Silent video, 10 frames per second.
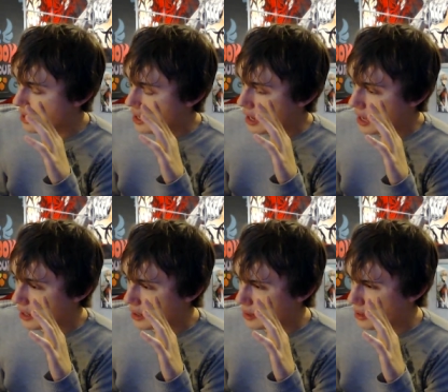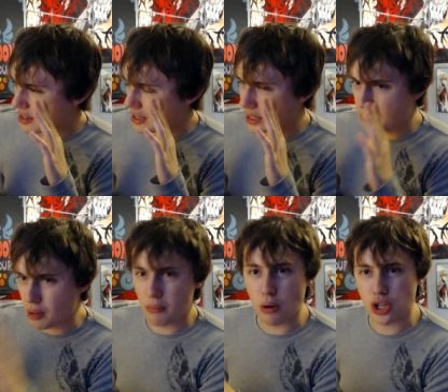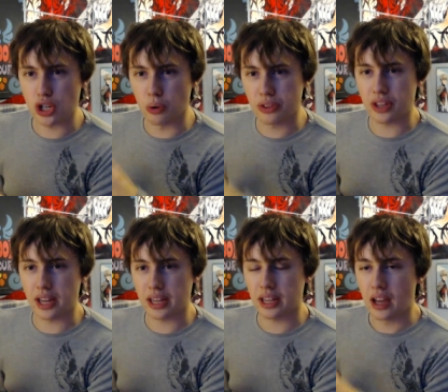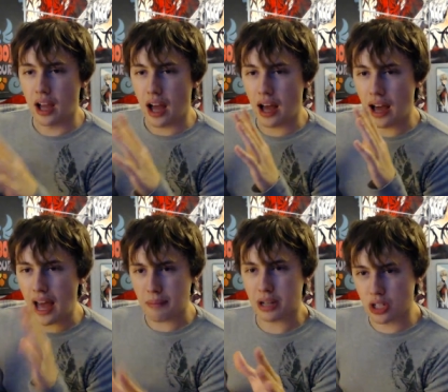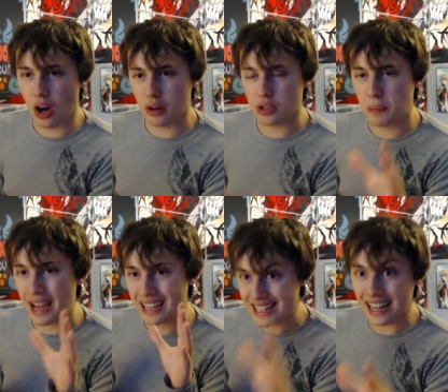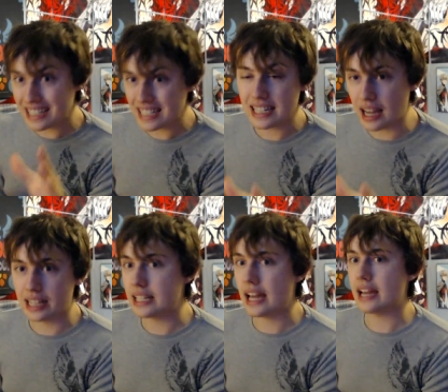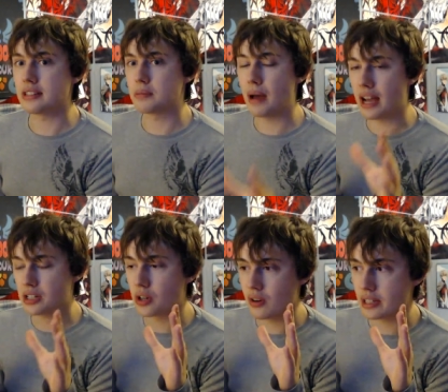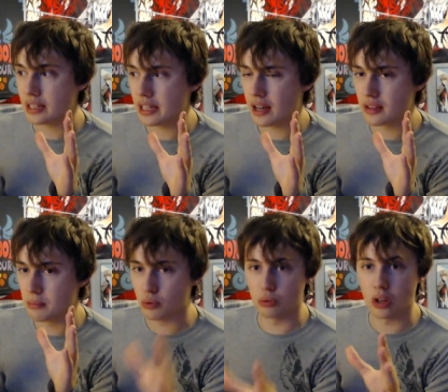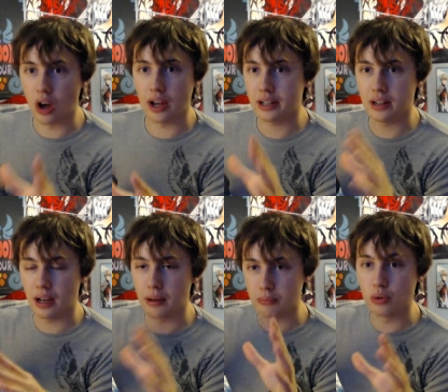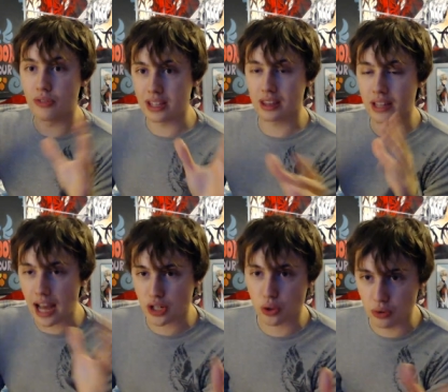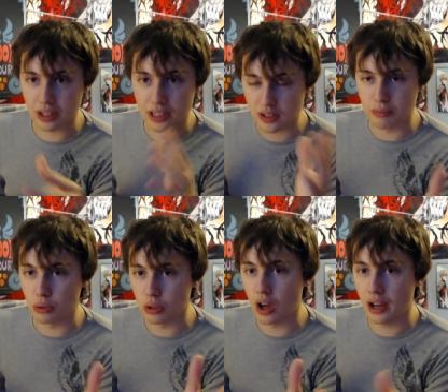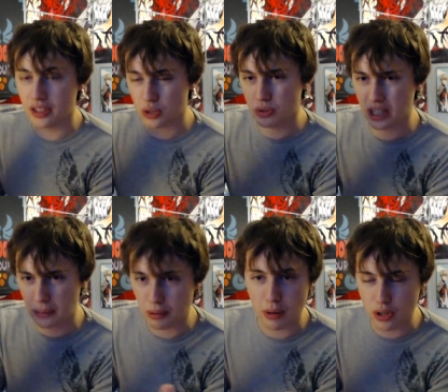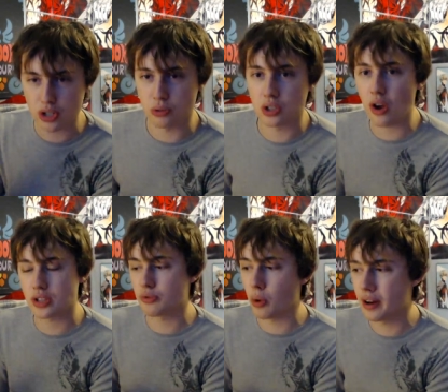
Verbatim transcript: uh, like a promotional thing uh, at McDonald's back in 1998, back during the uh, the Mulan uh, movie, the theatrical release of Mulan. This was like a promotional sauce for it.